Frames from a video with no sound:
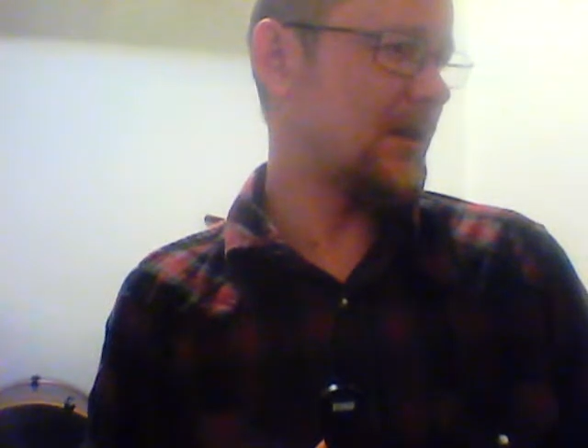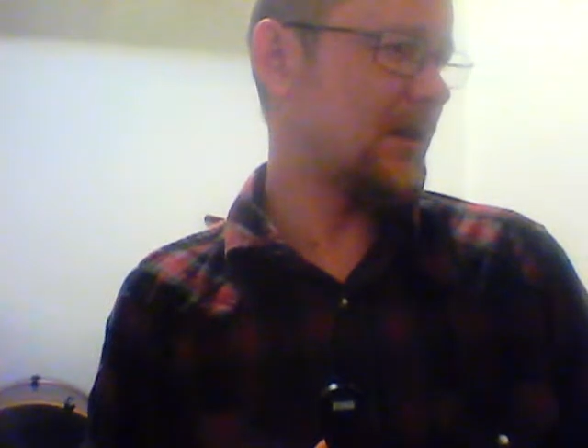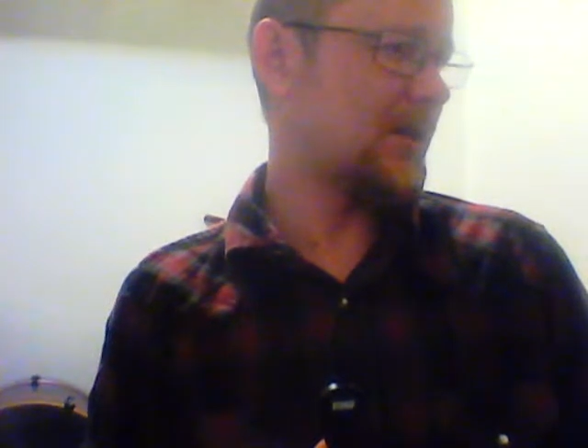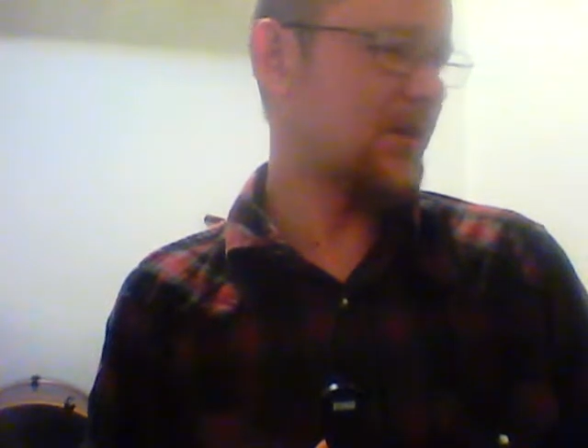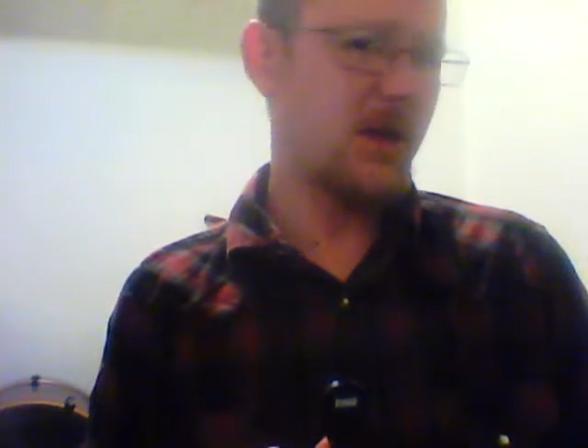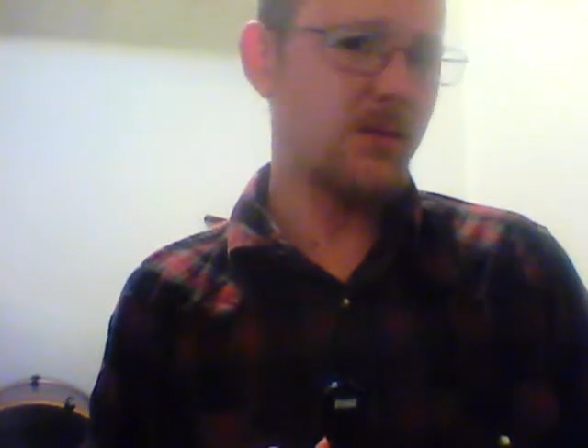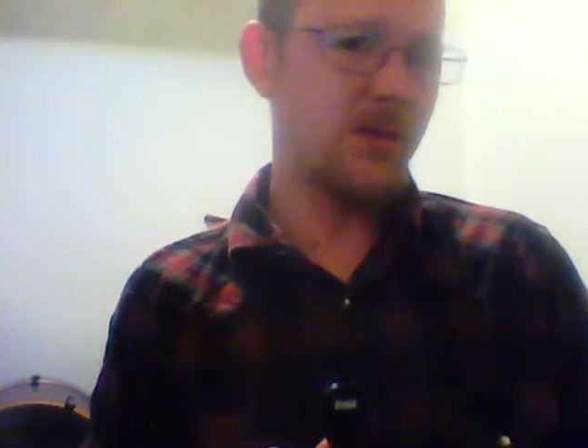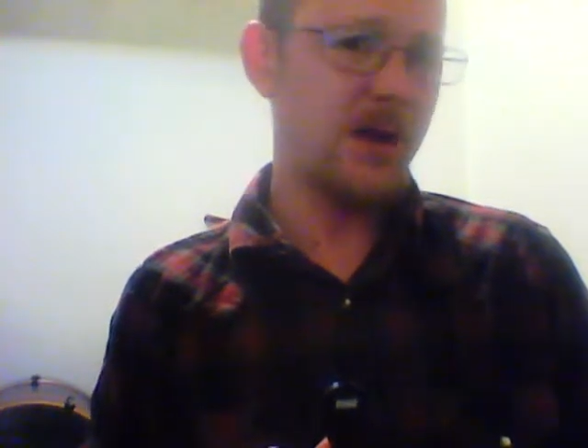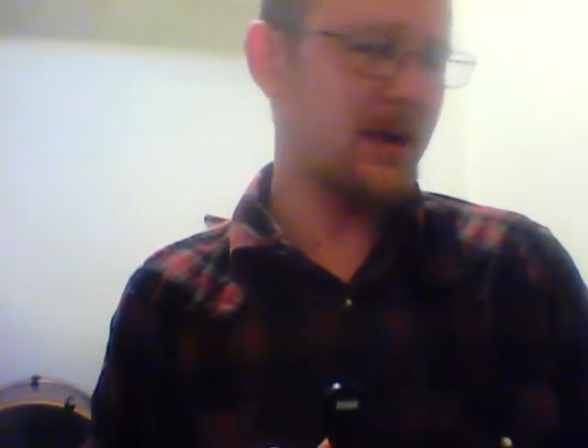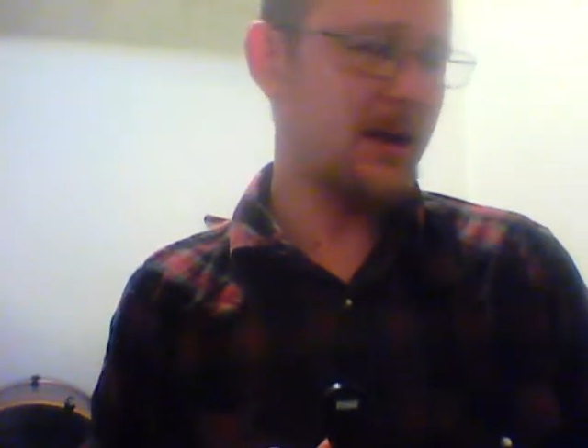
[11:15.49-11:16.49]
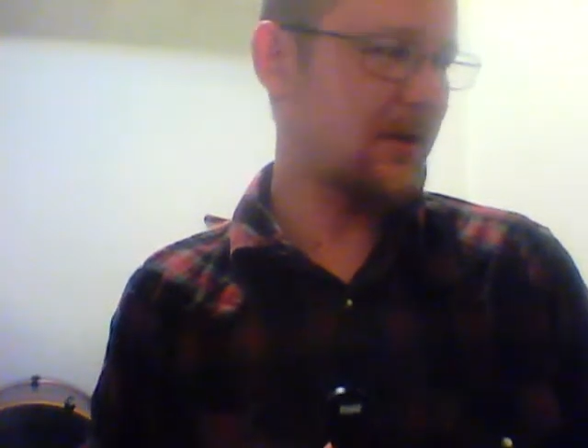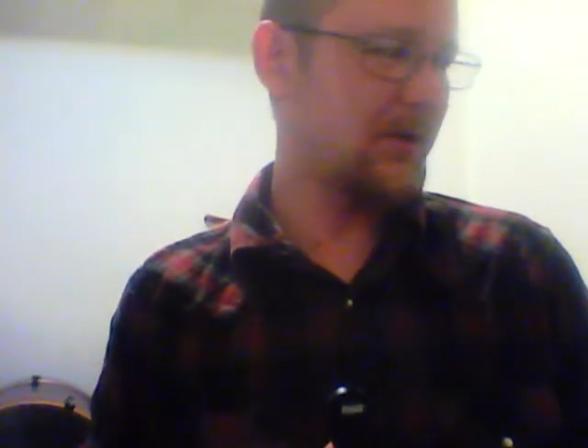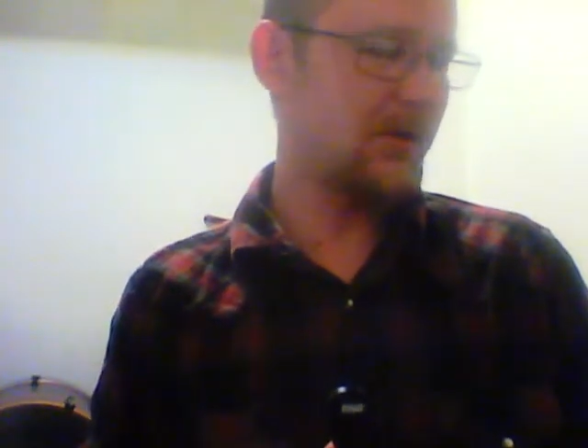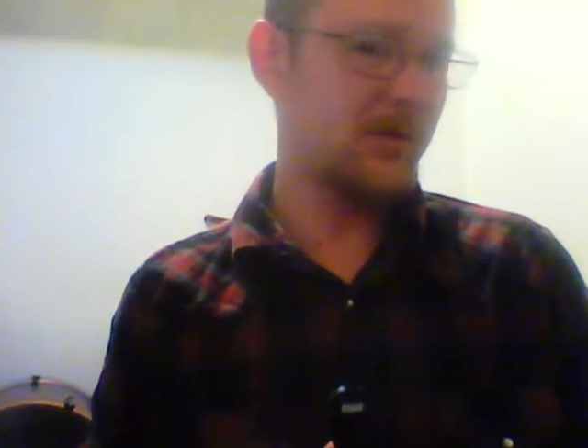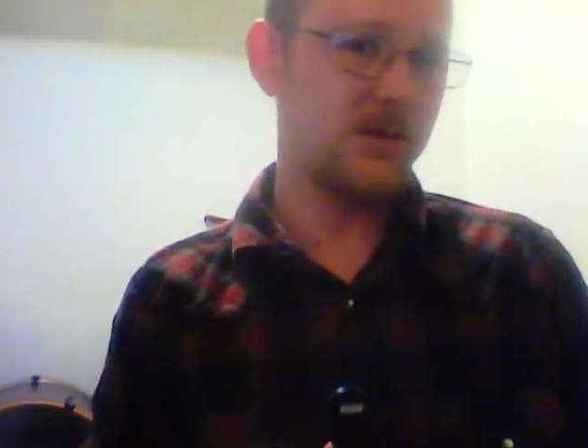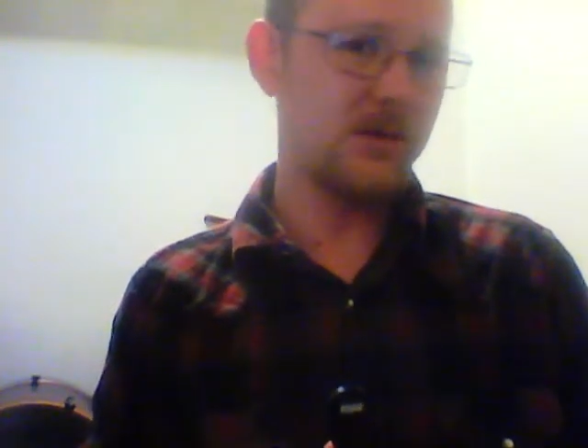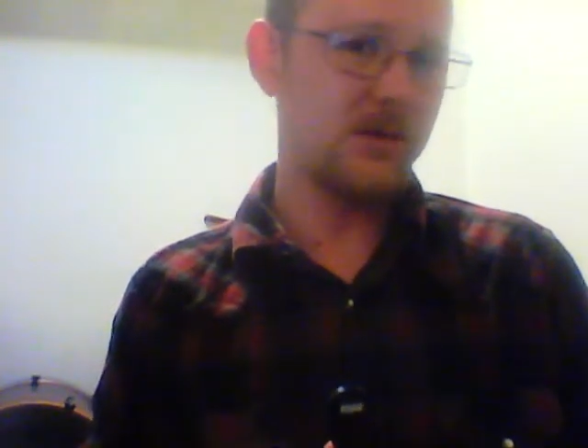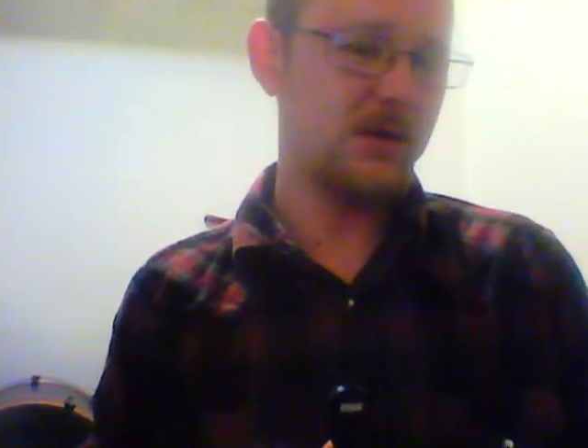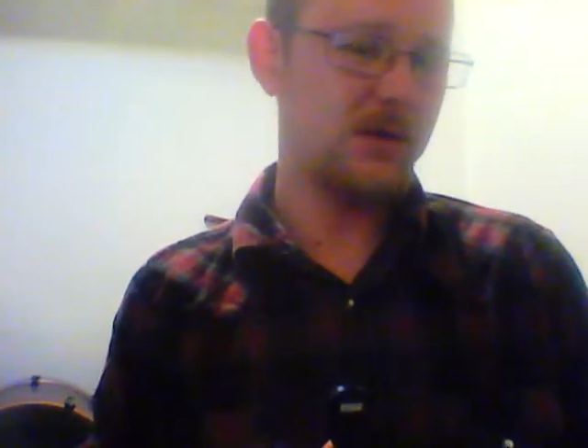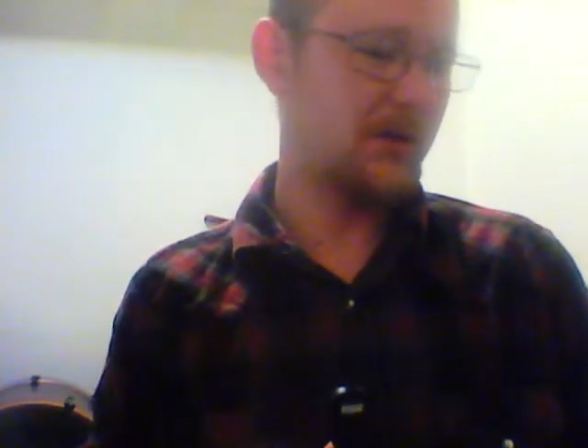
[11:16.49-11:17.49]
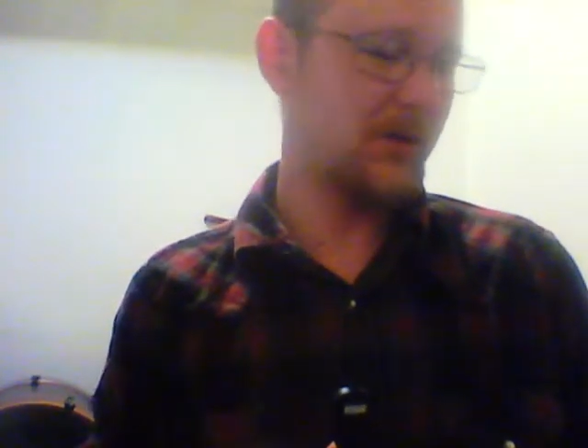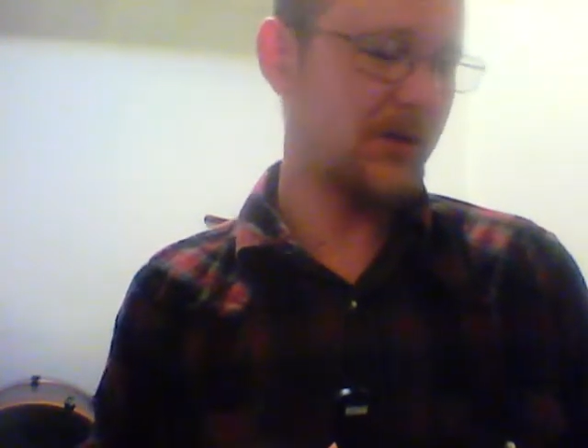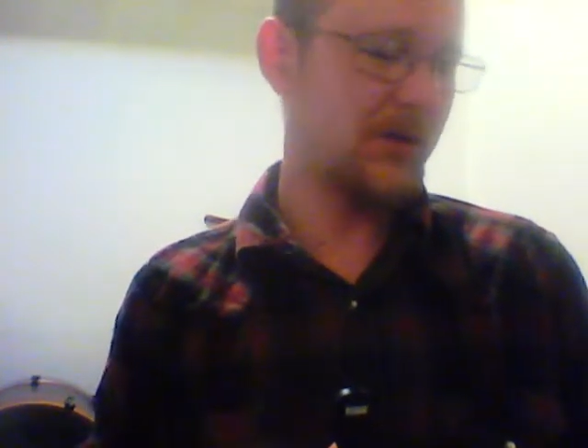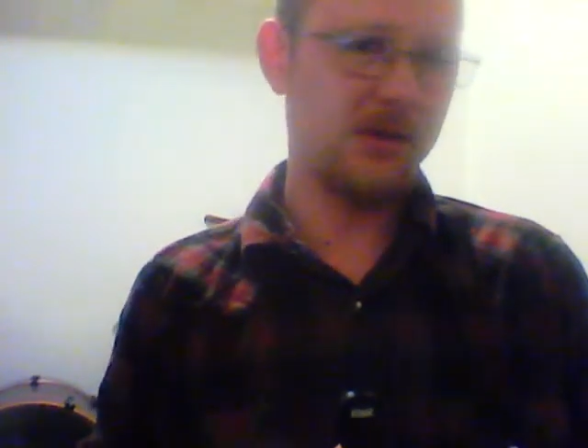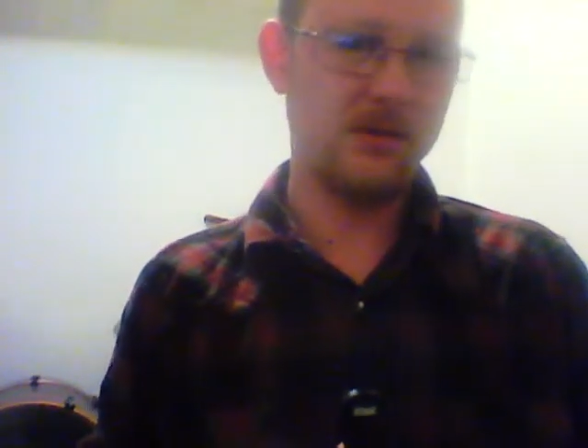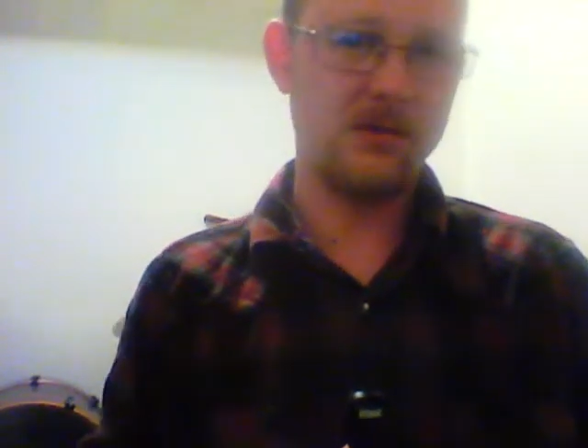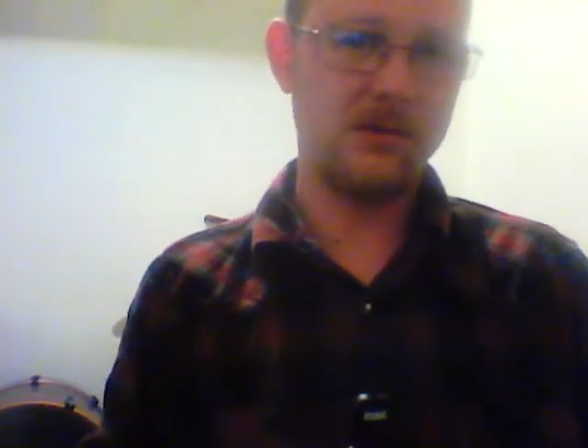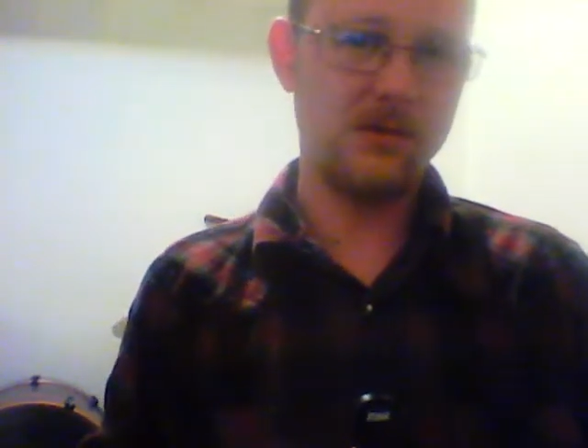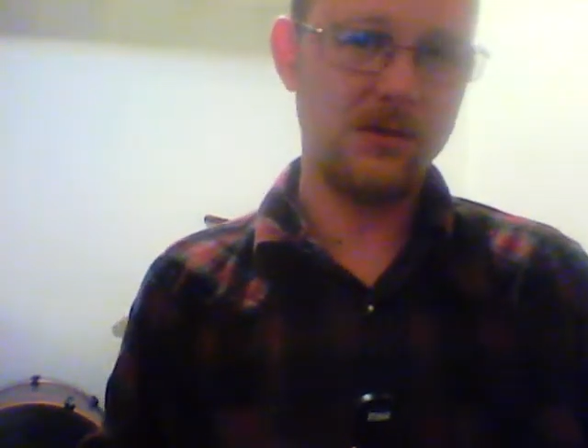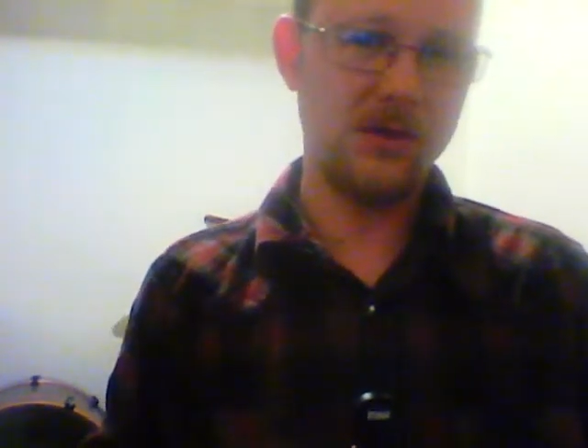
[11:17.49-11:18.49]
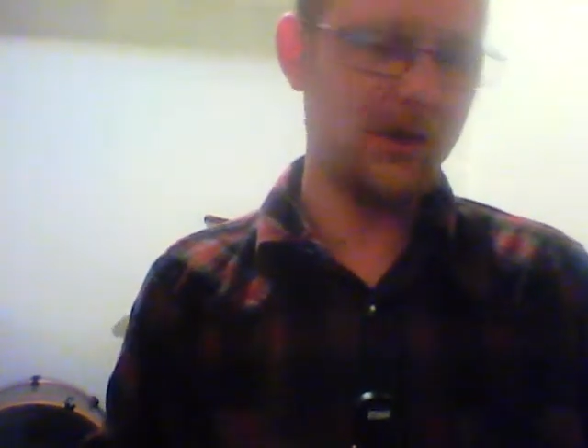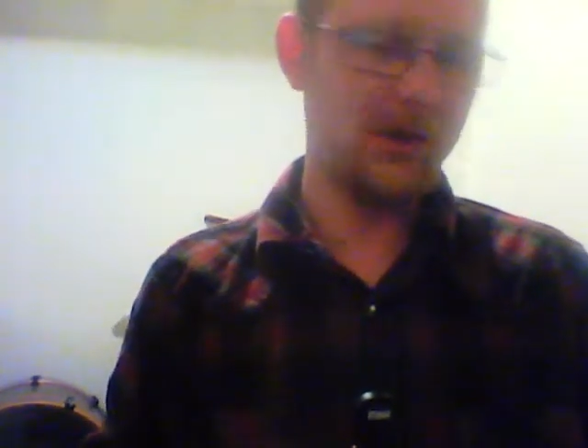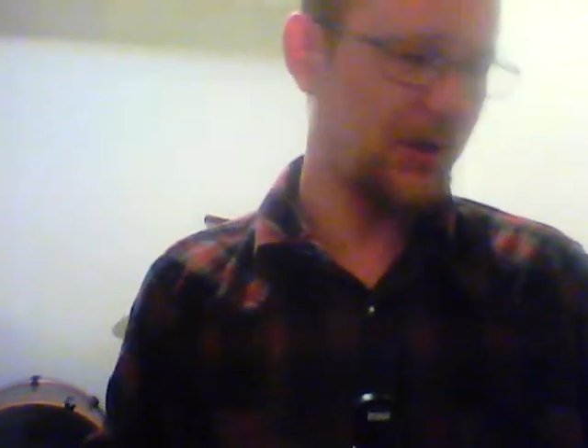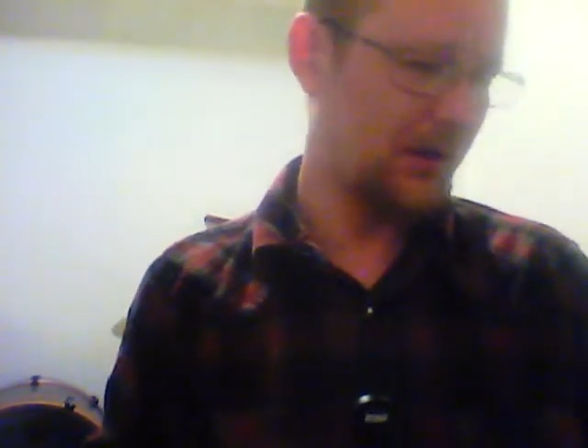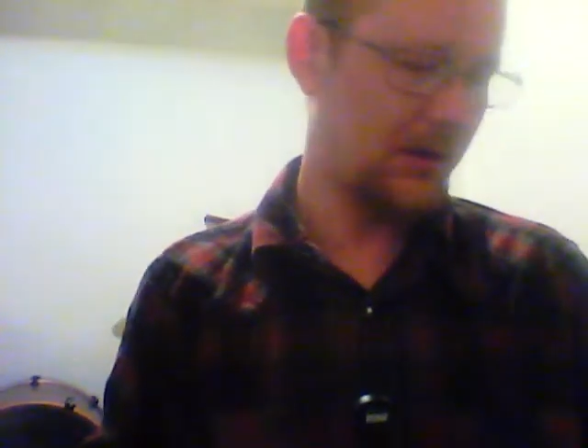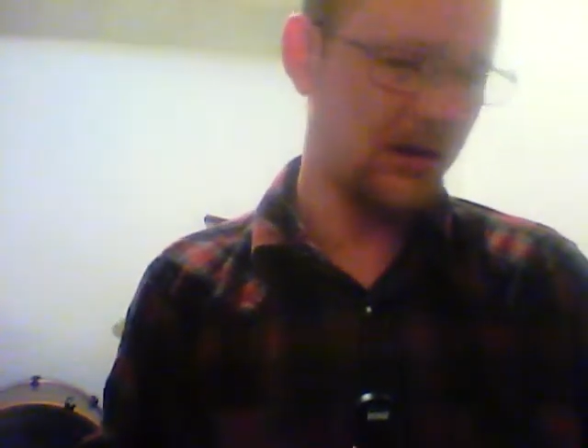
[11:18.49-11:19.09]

go right back to the Molson, which they should